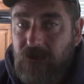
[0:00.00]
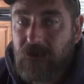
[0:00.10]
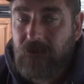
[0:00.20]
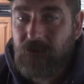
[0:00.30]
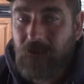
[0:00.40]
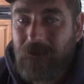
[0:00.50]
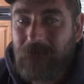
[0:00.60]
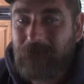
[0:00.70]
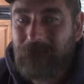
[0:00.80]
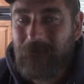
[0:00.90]
little
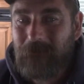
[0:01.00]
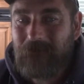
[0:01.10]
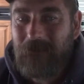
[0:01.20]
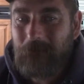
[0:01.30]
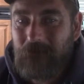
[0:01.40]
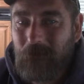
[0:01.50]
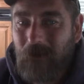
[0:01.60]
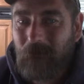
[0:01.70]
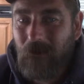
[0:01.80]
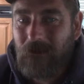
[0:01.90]
journey. It was
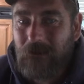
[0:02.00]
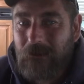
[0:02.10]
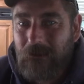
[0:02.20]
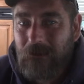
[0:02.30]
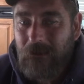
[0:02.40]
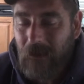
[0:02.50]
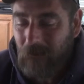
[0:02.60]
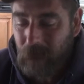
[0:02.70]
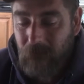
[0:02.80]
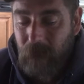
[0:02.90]
quite fun.
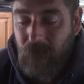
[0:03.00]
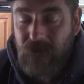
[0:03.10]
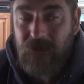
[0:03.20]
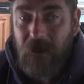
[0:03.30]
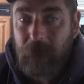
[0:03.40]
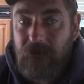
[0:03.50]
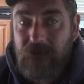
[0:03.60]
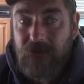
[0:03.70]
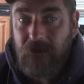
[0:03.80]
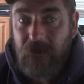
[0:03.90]
For the first time,
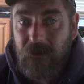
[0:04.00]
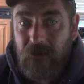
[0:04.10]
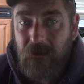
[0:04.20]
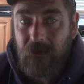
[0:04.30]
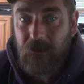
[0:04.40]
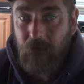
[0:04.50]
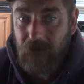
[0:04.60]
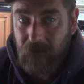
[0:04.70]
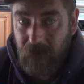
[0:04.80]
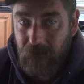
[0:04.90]
he
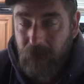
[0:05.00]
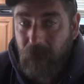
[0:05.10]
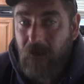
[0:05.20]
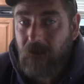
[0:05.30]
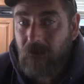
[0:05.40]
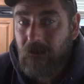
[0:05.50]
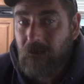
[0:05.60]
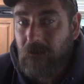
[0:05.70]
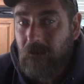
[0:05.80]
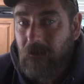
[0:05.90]
went and lit a fire
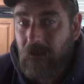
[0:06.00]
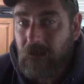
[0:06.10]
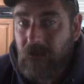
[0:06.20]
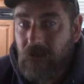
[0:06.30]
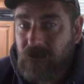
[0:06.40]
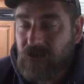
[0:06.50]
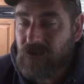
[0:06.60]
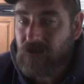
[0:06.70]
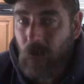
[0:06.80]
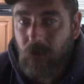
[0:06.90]
in a
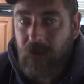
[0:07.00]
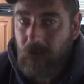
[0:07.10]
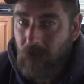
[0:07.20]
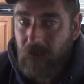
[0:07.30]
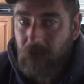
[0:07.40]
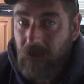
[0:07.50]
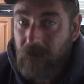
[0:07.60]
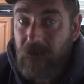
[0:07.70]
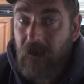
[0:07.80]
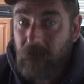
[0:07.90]
soaking wet
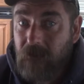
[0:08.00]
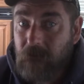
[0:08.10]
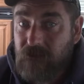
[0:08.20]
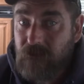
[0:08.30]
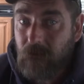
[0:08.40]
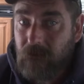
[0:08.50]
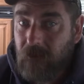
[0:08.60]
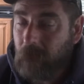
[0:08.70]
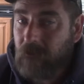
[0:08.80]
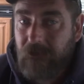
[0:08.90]
rain, and everything was
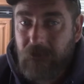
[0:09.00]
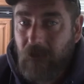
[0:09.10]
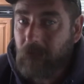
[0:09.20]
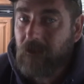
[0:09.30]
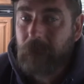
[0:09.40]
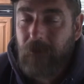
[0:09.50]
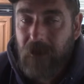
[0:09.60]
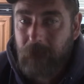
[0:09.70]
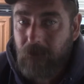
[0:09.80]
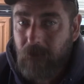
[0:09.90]
soaked. And we did not bring
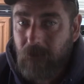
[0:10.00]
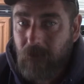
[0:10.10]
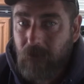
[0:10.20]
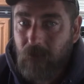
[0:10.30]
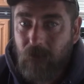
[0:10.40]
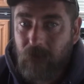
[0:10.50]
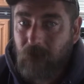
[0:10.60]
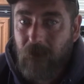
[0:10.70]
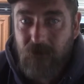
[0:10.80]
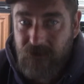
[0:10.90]
paper or
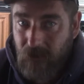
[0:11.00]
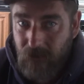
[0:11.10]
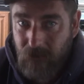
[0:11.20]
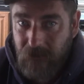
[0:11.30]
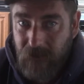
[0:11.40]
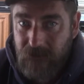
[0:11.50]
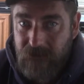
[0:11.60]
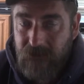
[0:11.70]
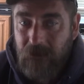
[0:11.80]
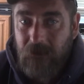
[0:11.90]
fire starter kits.